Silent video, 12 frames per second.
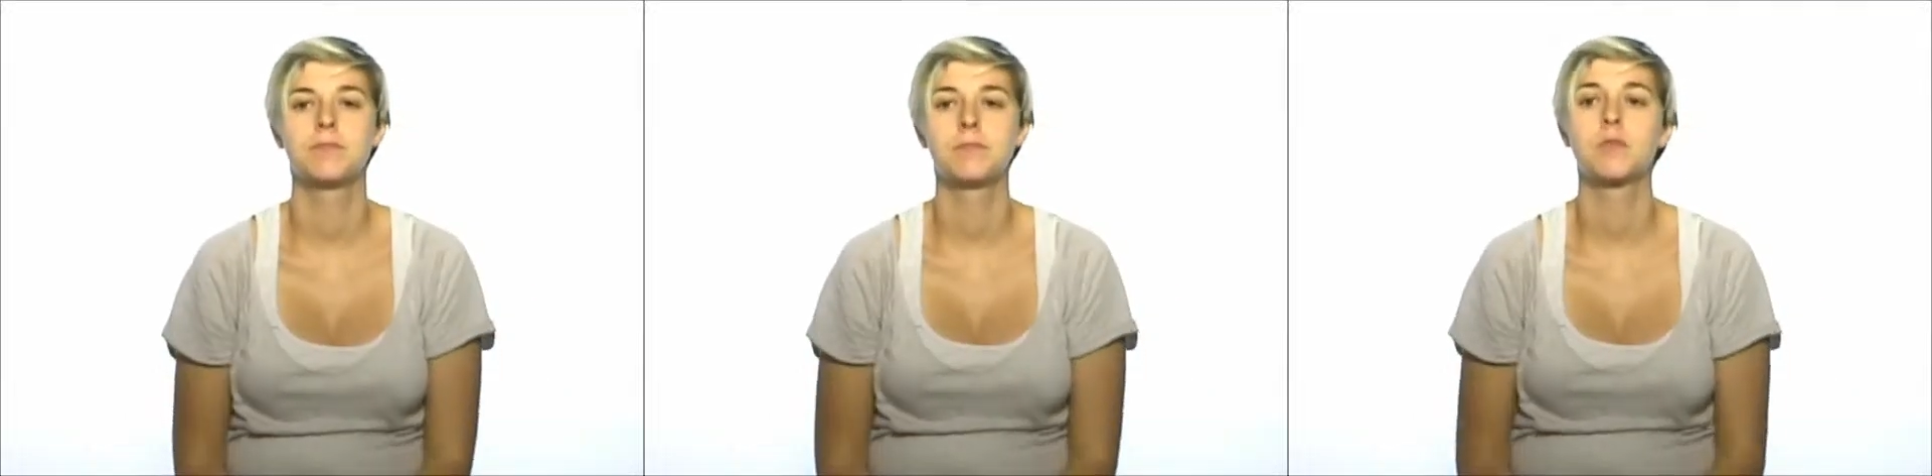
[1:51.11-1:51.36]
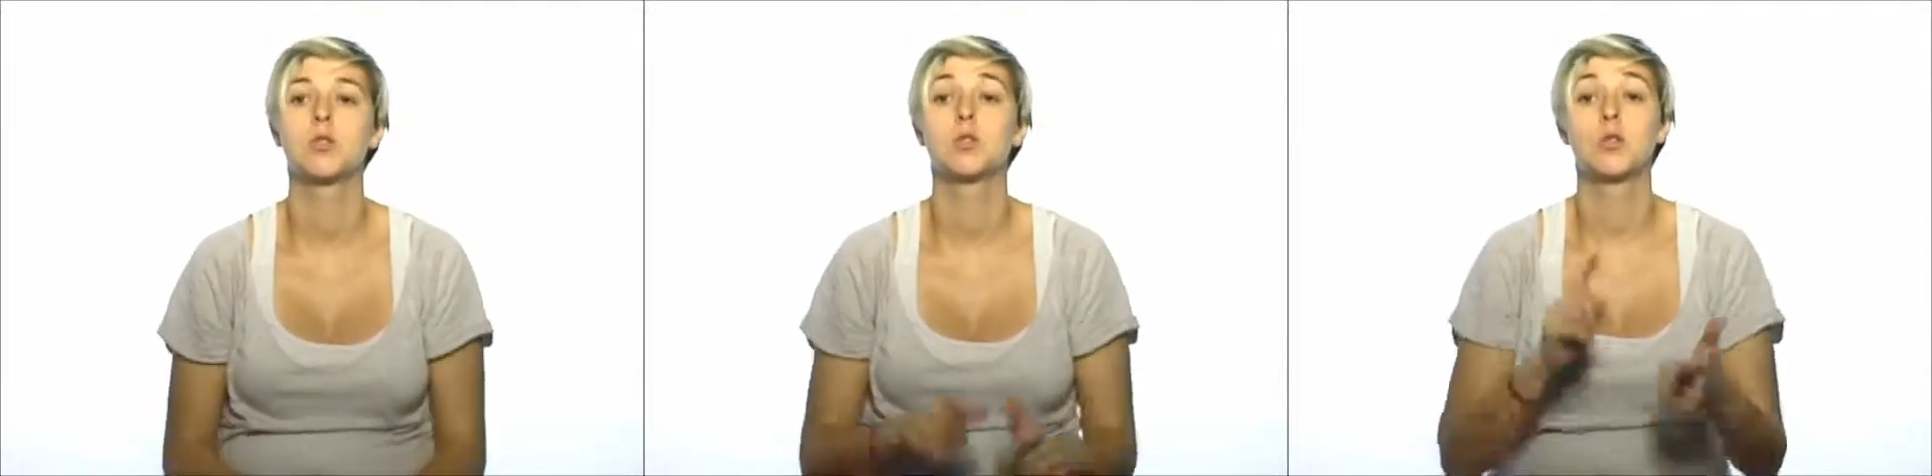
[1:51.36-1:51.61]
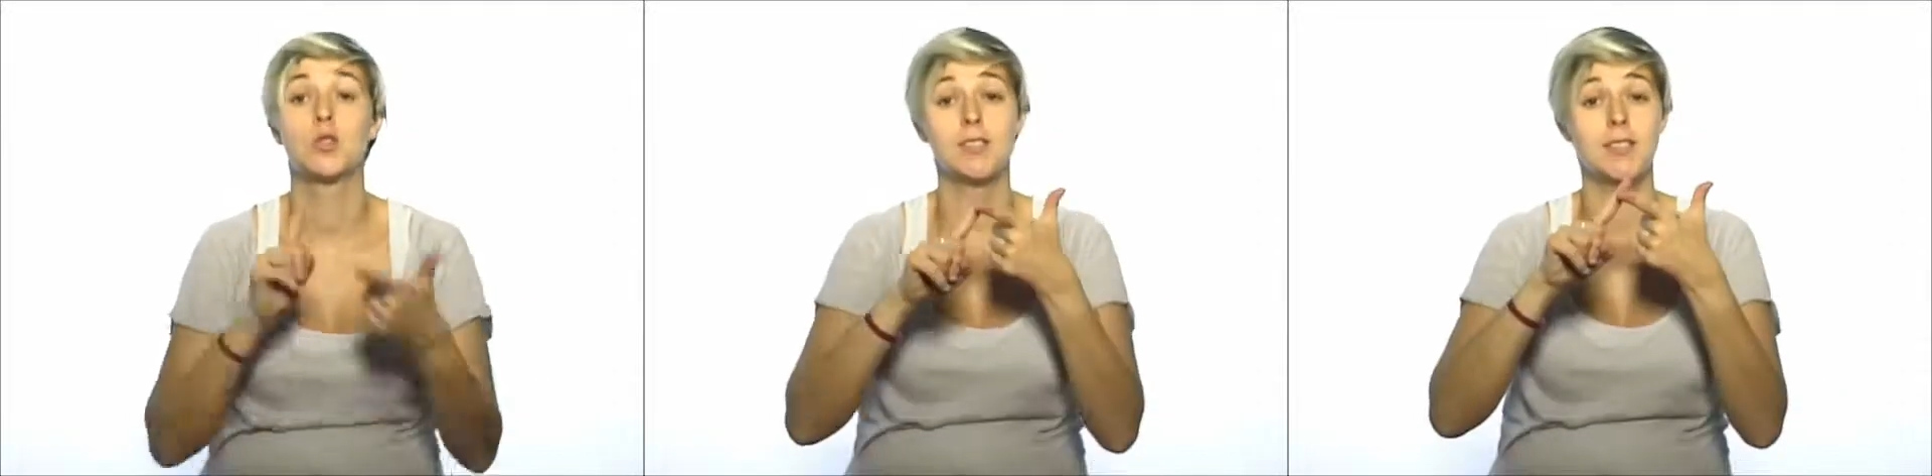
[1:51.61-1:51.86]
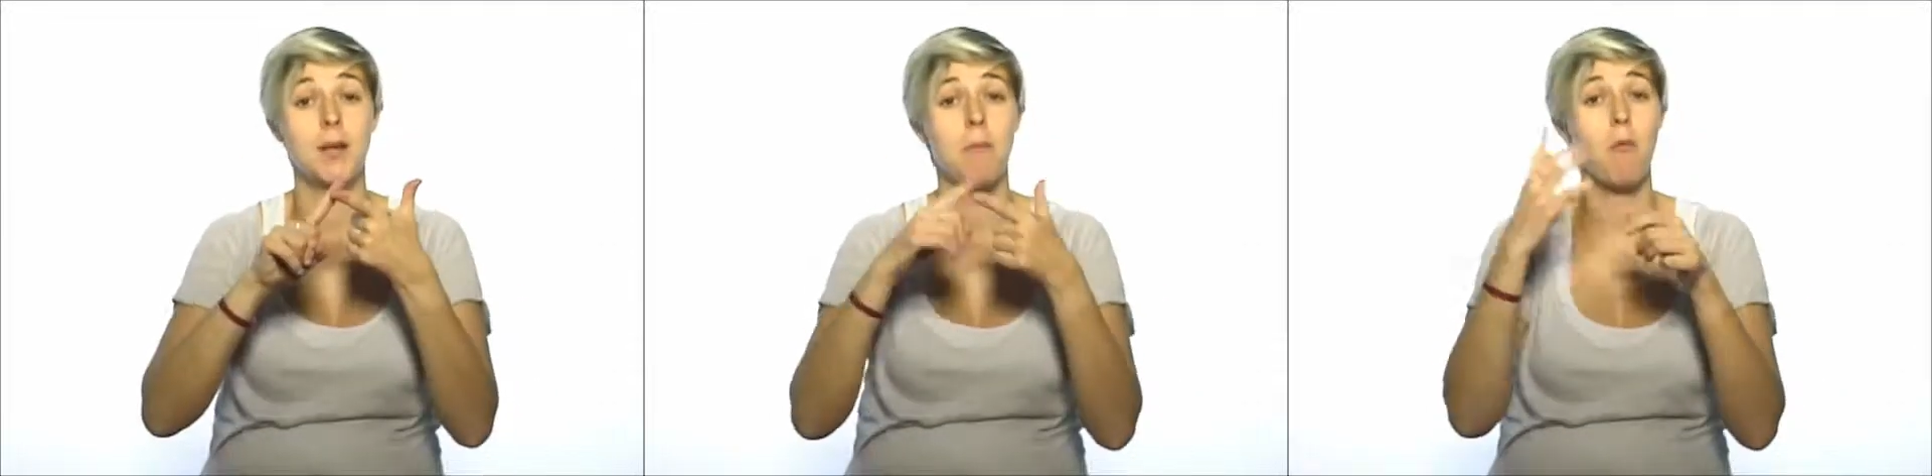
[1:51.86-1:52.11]
for the
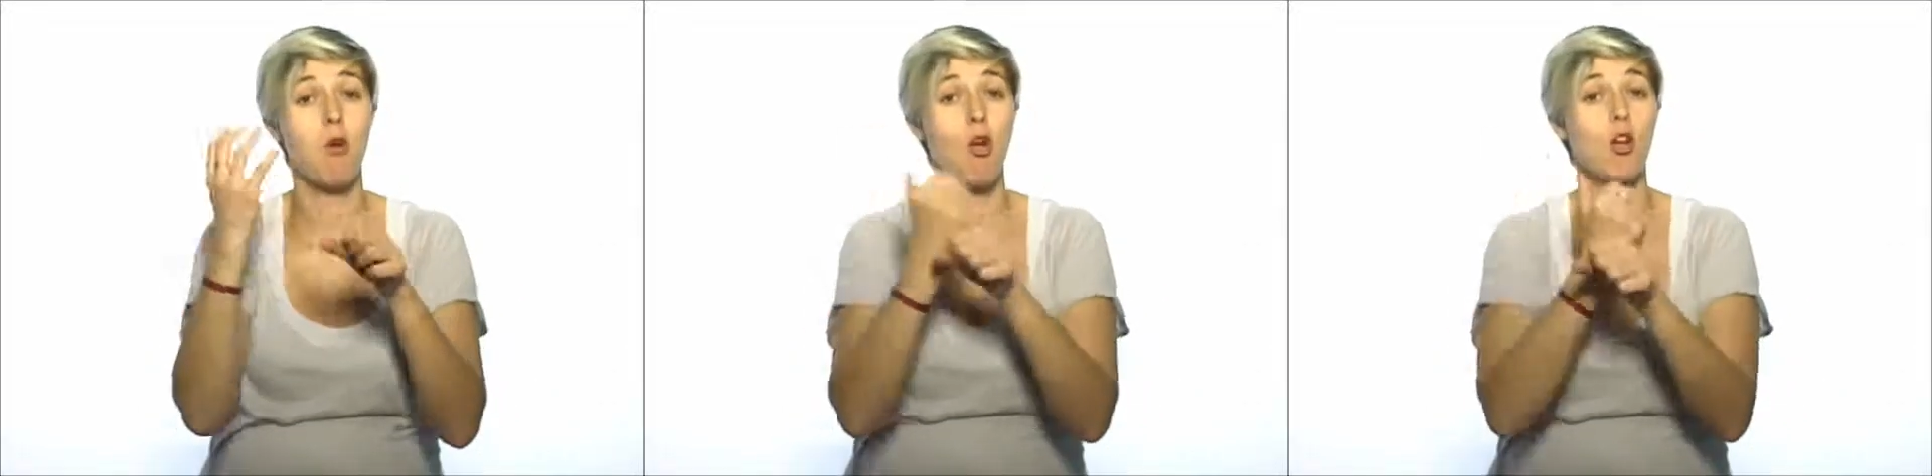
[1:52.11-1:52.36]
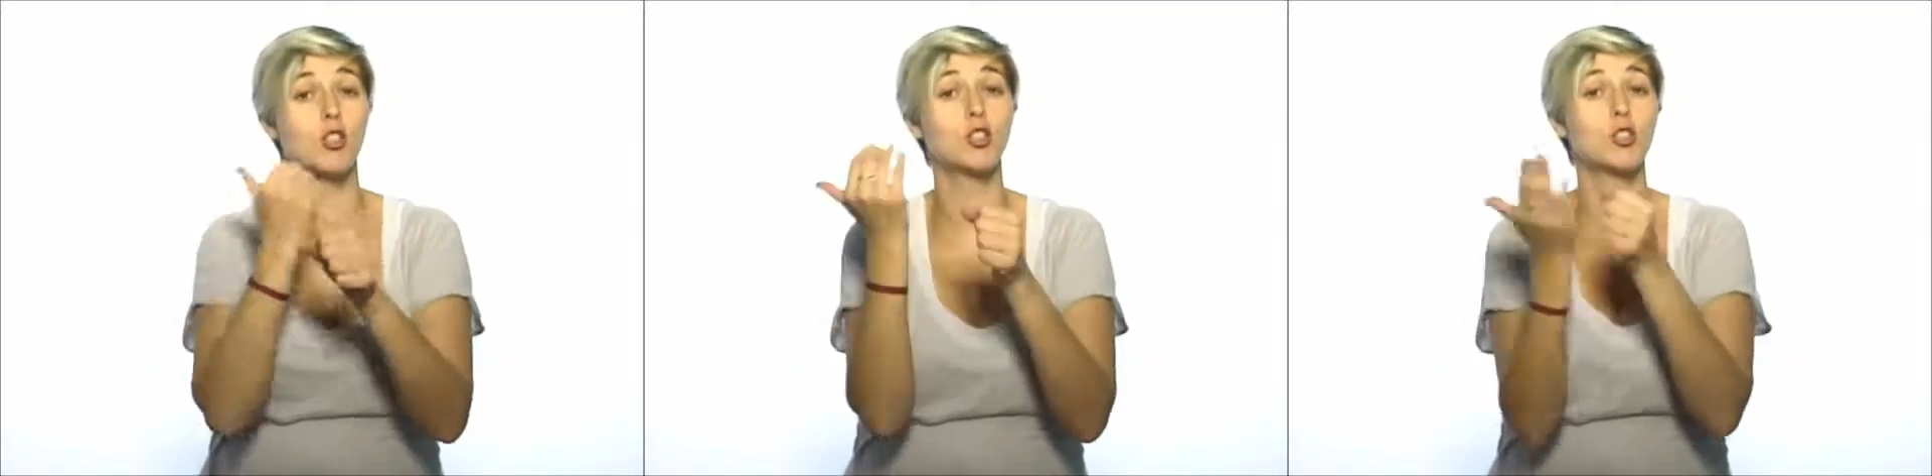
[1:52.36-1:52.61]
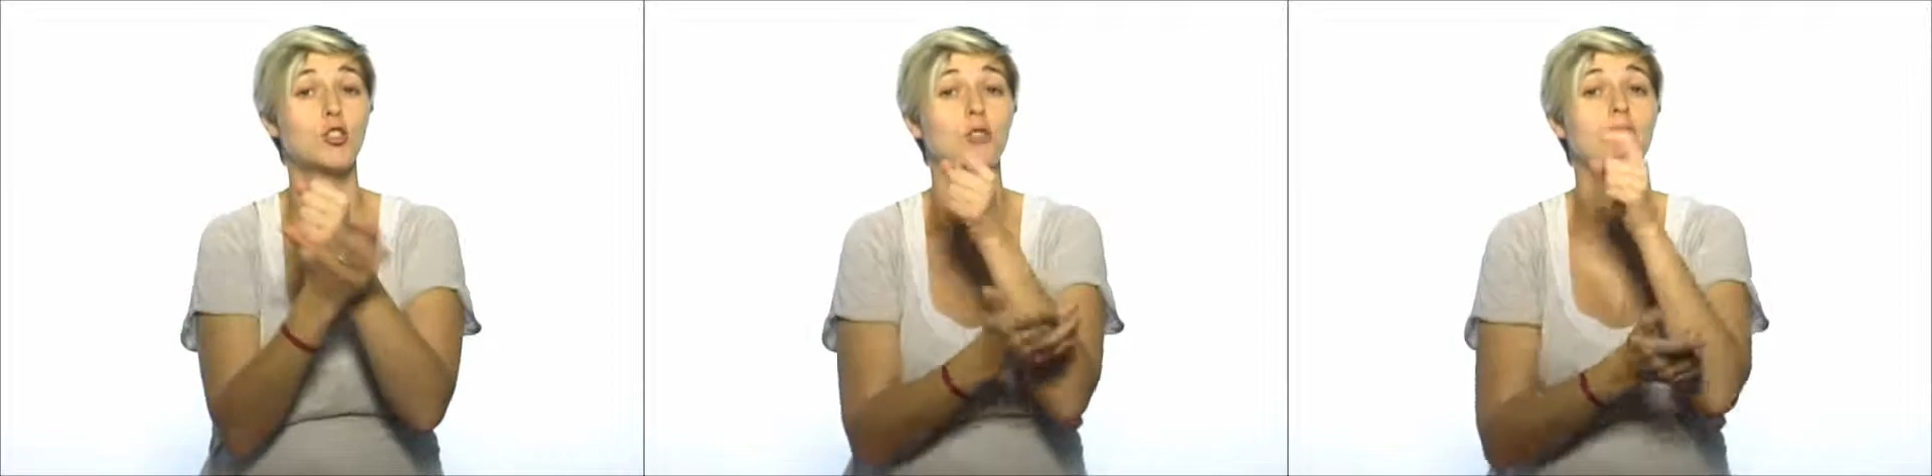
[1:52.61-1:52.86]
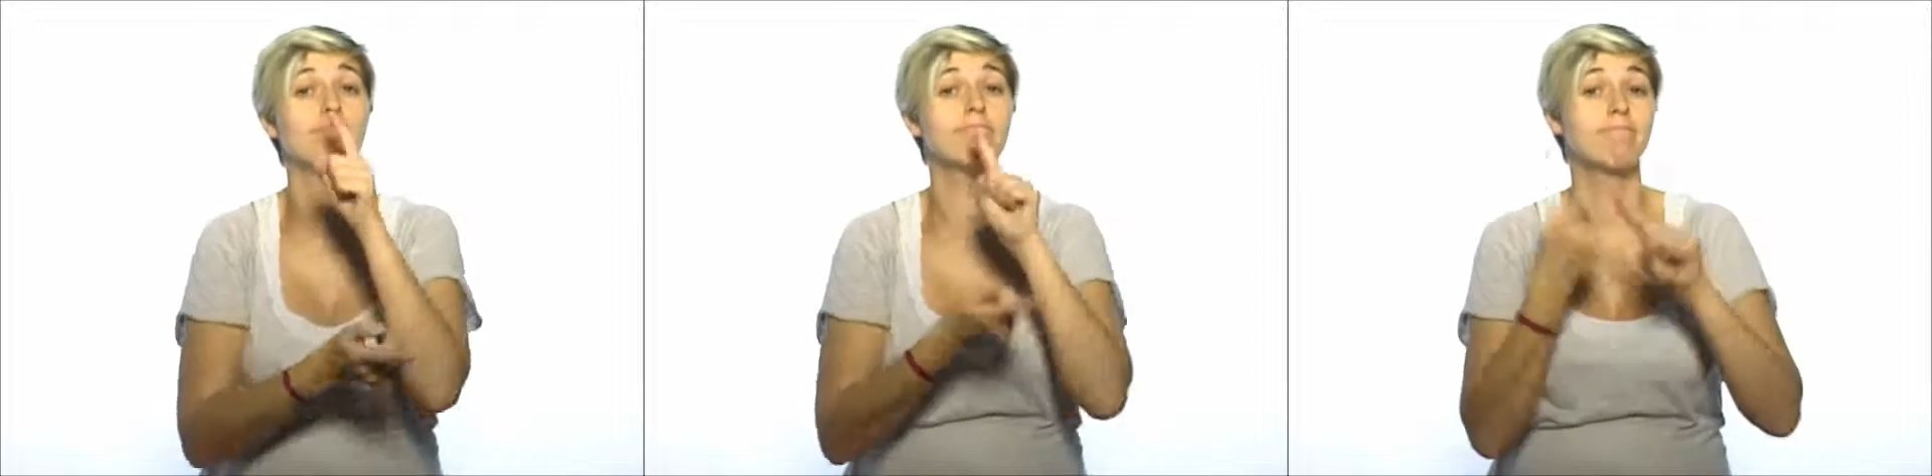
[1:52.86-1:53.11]
improvement of the
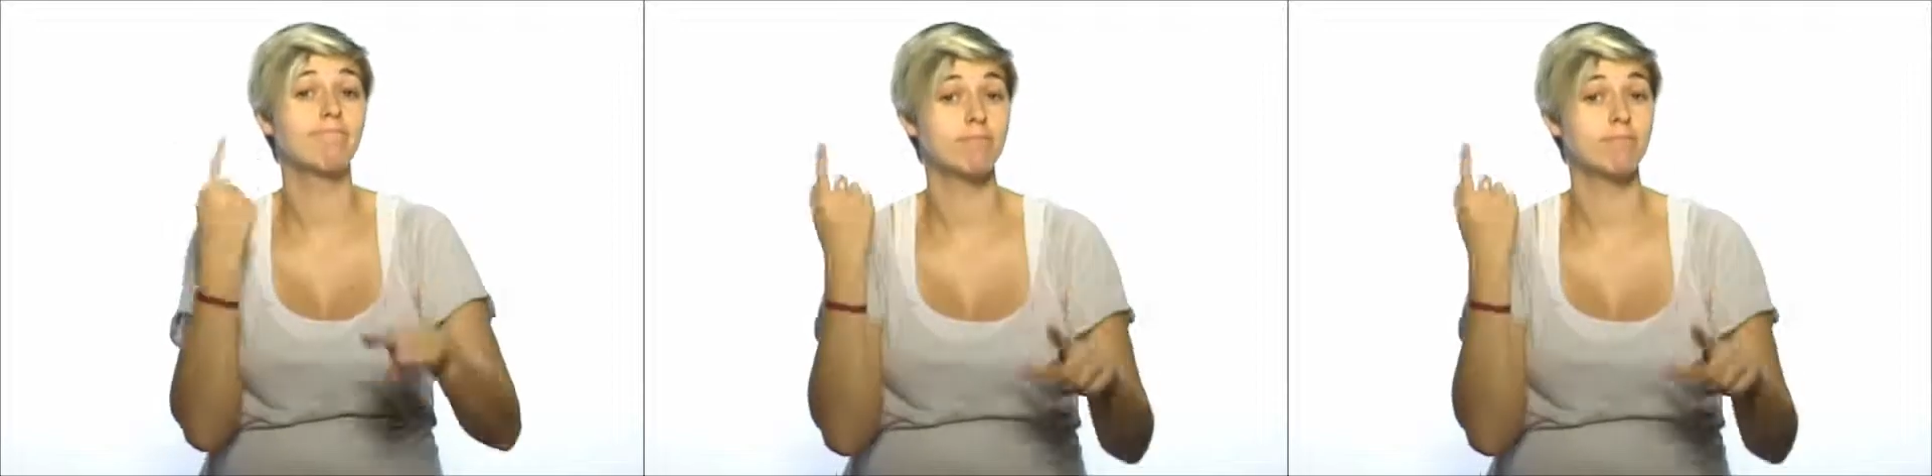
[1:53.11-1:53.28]
service.